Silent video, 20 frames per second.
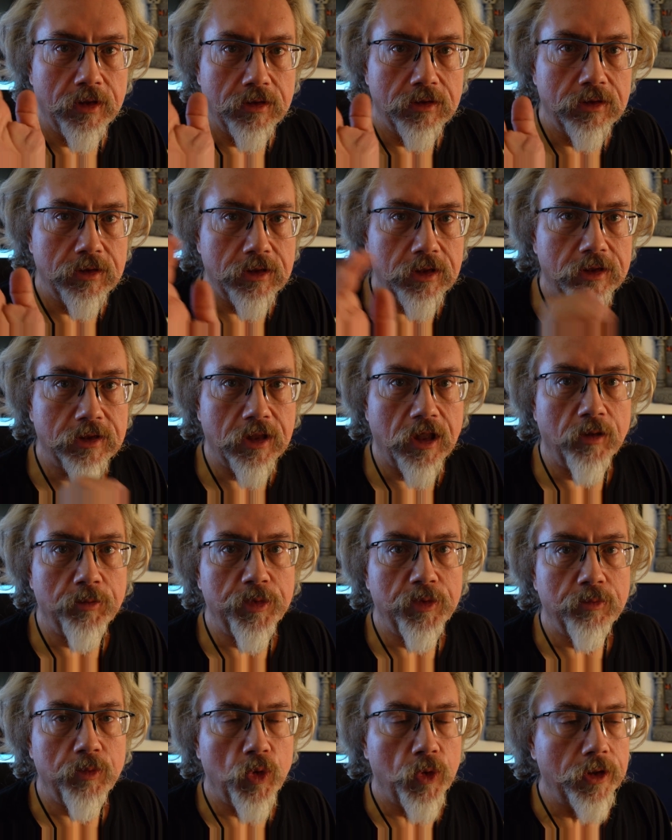sit up
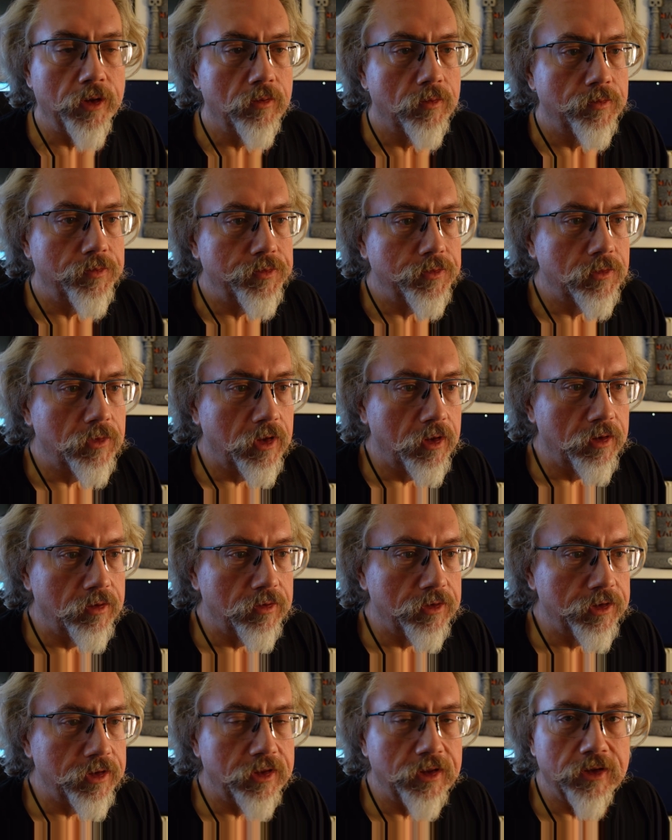more,
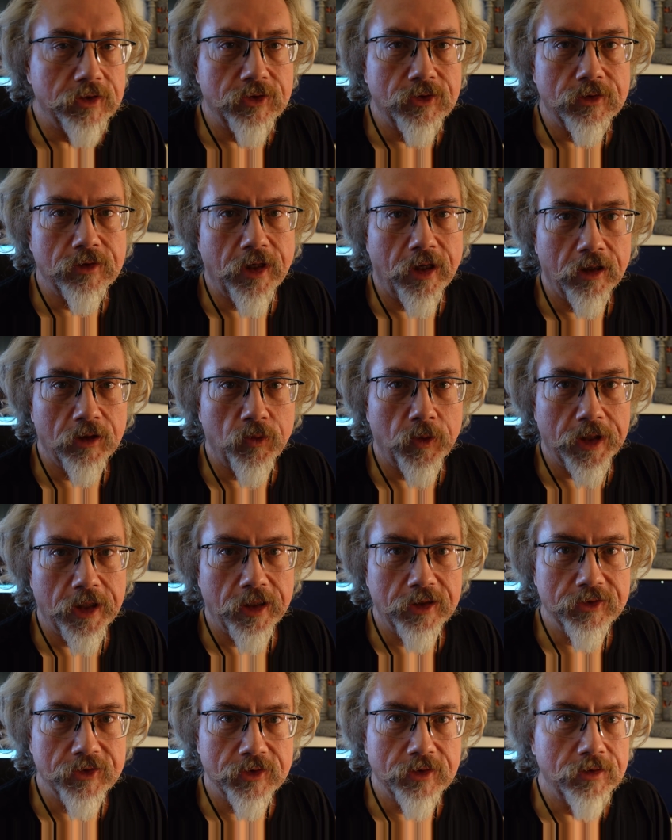and she has
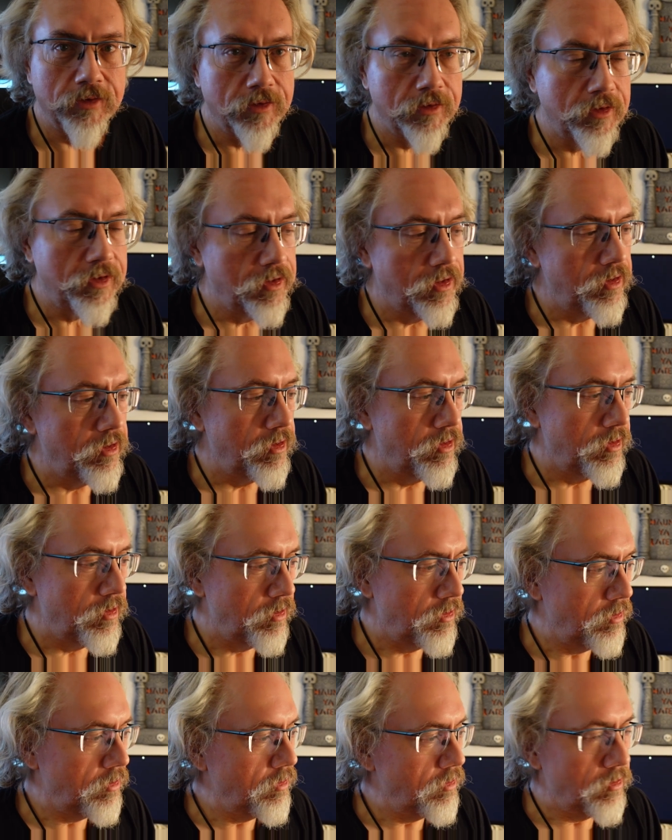acquiesced.
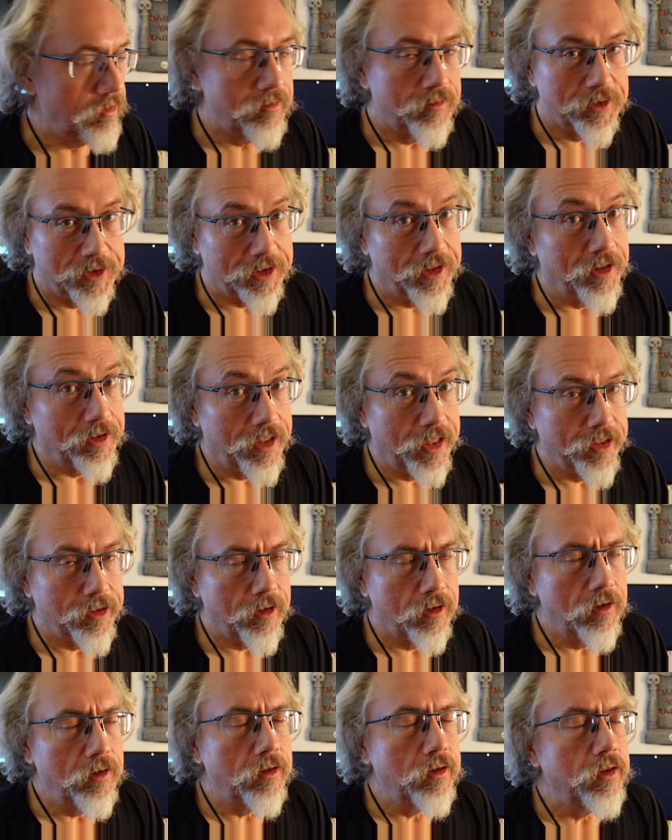It's not like
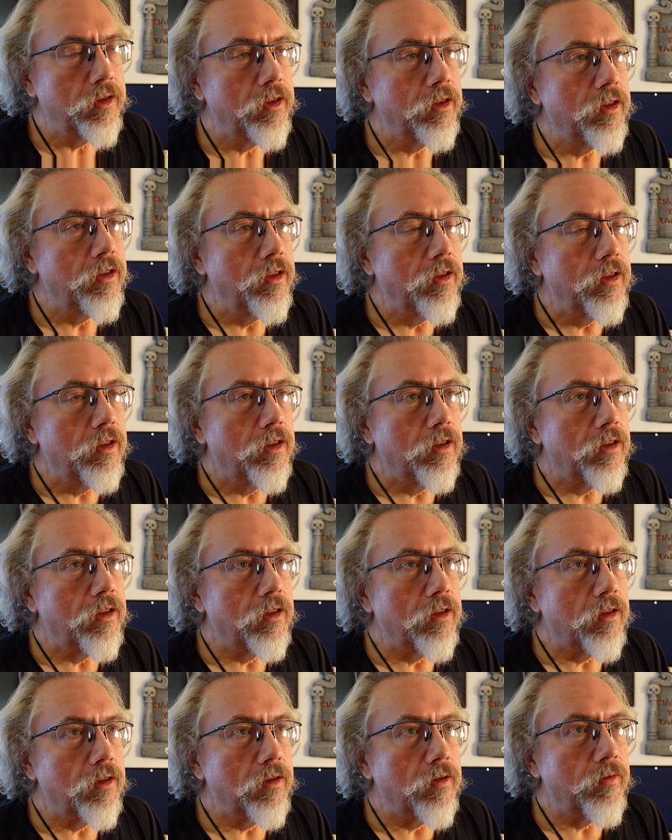her.
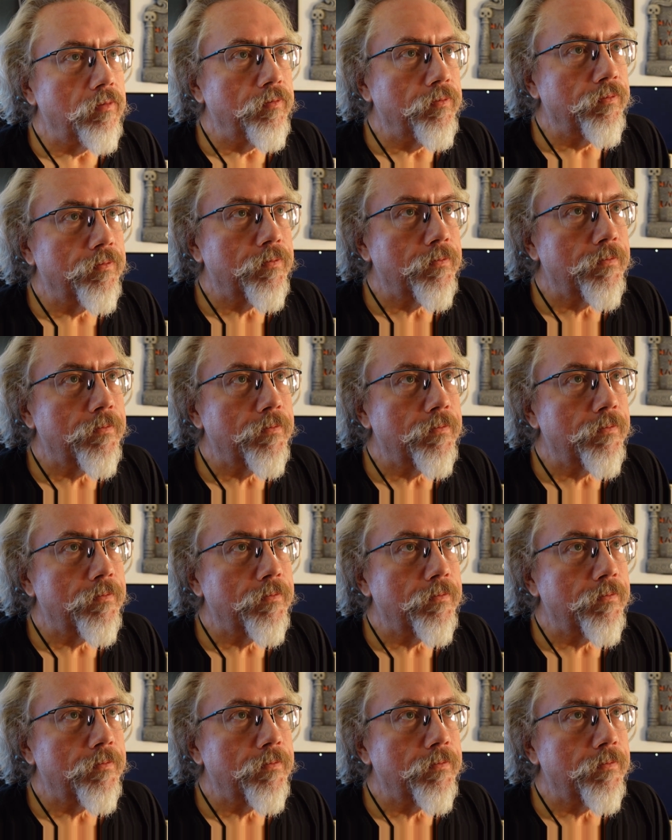Um,